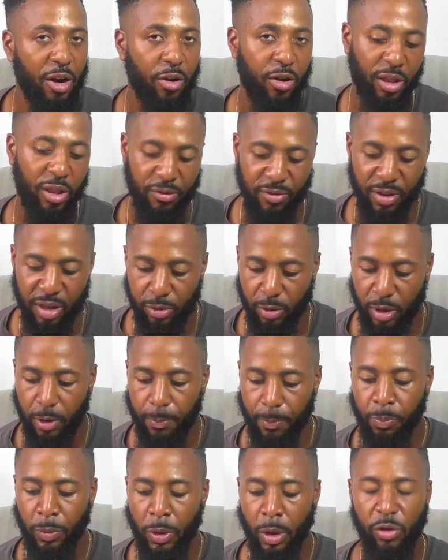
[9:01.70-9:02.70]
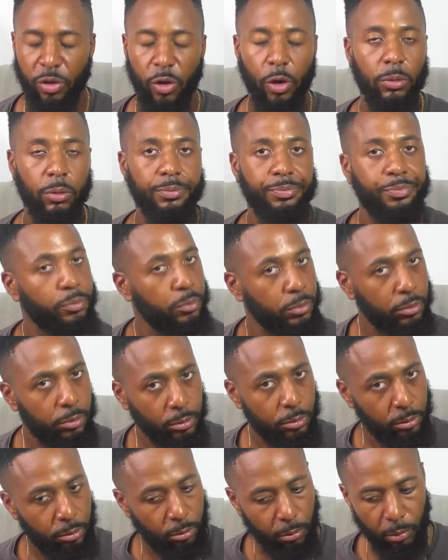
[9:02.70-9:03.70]
aggressively as well. So
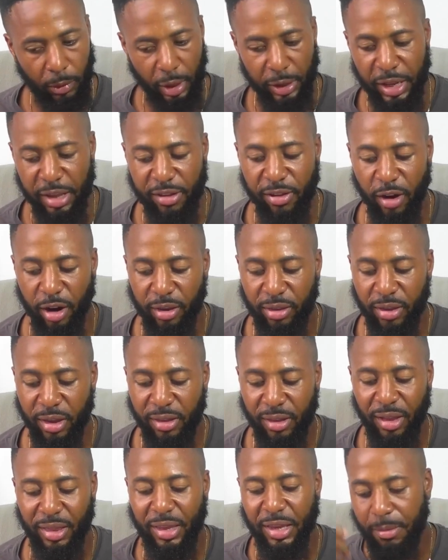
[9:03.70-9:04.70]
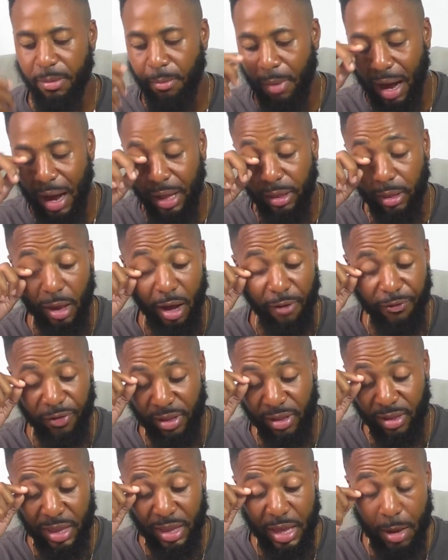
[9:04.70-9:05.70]
these are the things that he demands of
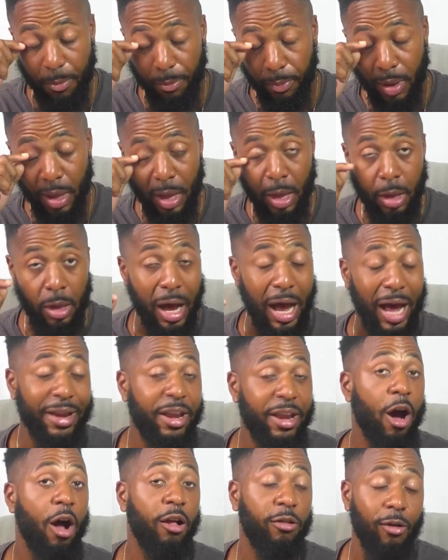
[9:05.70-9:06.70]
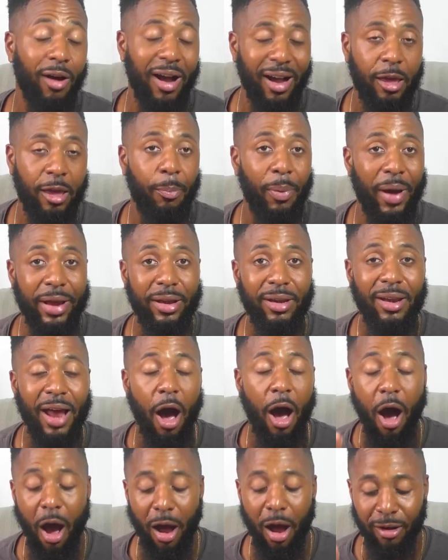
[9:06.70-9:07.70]
his team, and they're also occupying
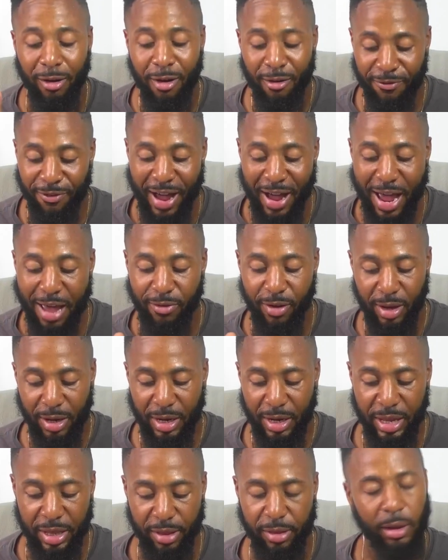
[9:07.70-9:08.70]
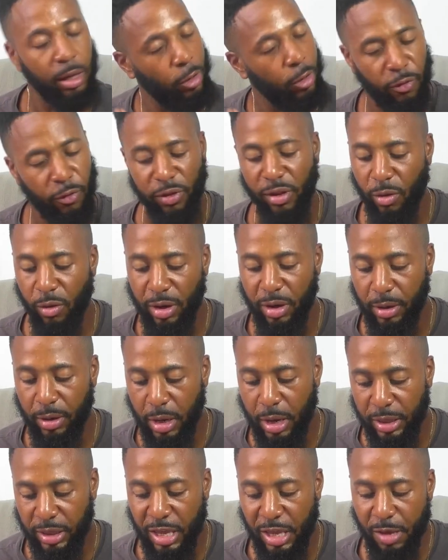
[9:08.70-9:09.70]
all 5 lanes. Love to see when
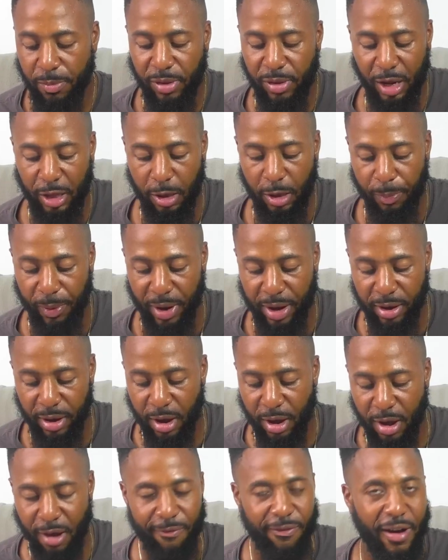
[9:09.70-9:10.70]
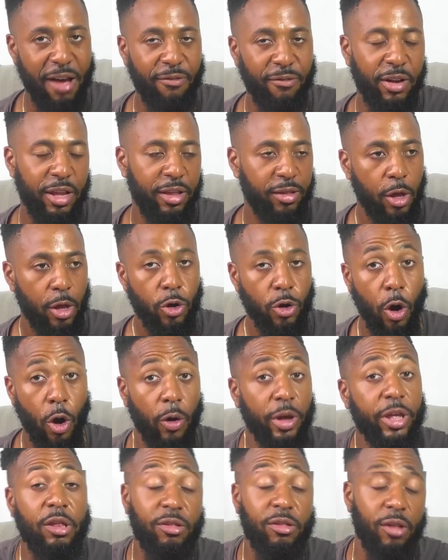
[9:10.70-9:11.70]
teams occupy 5 lanes.
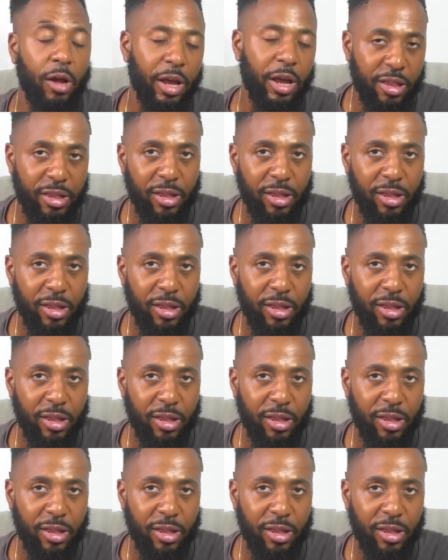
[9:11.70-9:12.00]
No, he's